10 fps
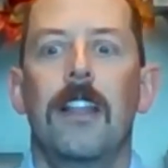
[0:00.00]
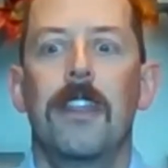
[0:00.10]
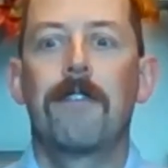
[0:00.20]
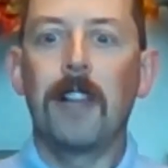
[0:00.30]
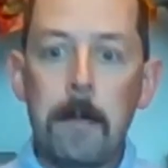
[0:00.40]
The
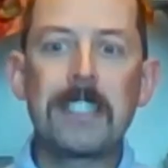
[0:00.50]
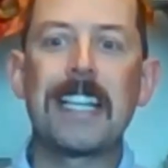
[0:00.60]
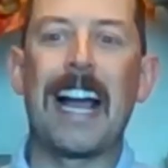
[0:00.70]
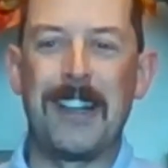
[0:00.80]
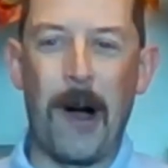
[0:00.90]
flip
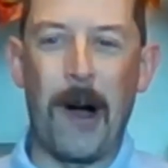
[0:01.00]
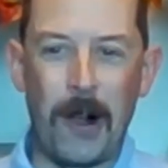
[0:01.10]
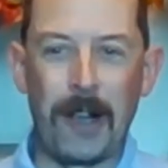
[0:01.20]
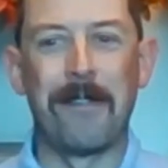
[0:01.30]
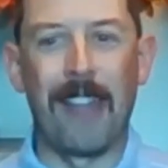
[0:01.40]
side to
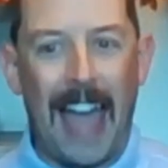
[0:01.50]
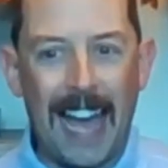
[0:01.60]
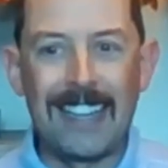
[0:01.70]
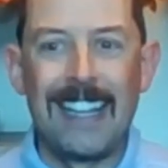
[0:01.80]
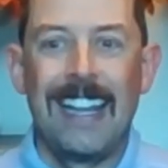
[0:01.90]
all of
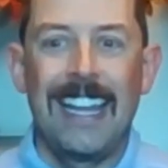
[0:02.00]
that